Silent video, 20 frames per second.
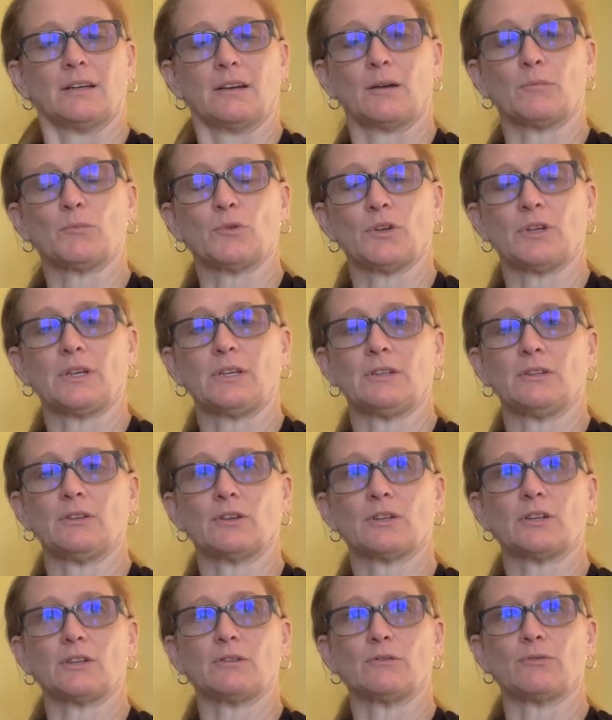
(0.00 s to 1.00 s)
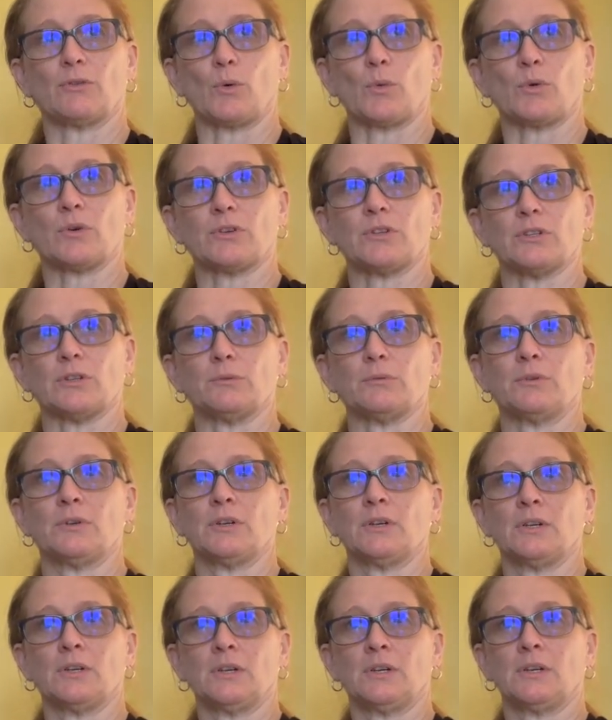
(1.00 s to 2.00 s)
really looking forward to
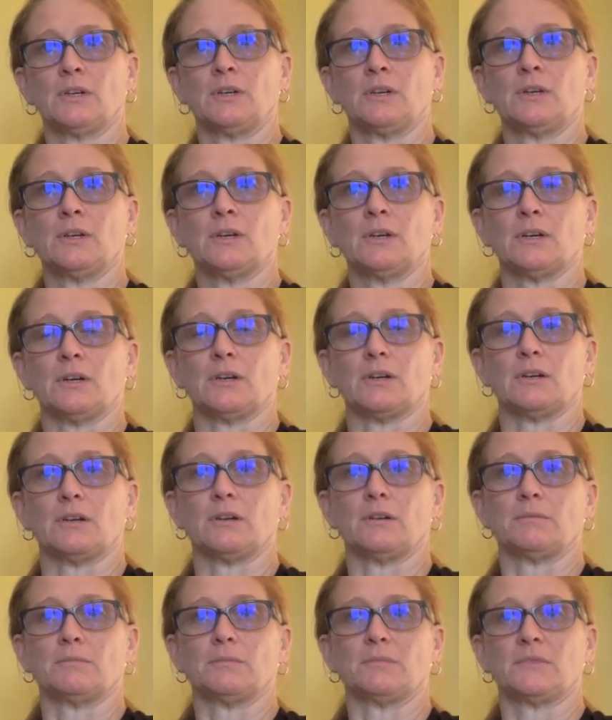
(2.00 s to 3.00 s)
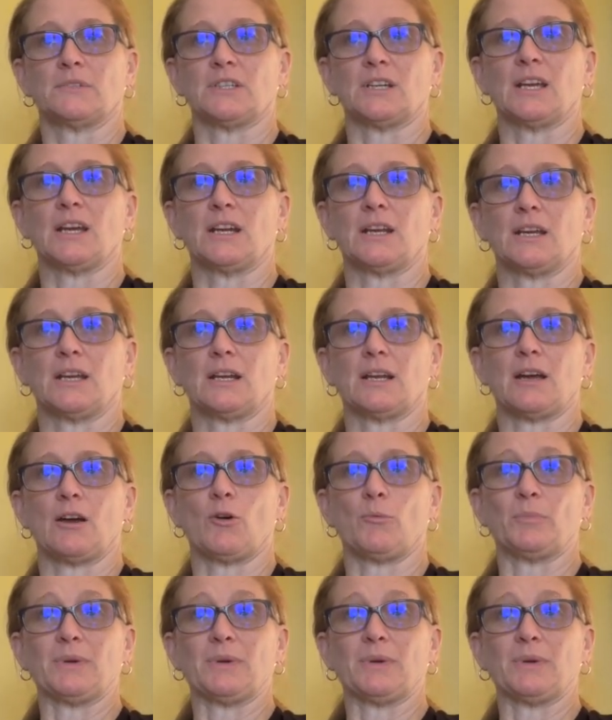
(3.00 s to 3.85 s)
getting it out,